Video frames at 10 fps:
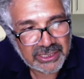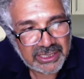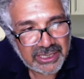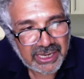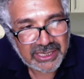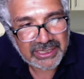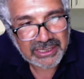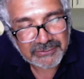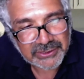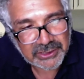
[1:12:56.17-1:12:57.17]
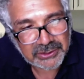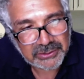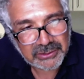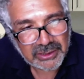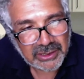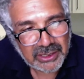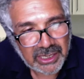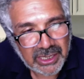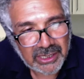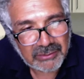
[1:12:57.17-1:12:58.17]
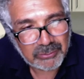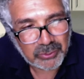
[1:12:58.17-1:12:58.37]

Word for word: and if so, um,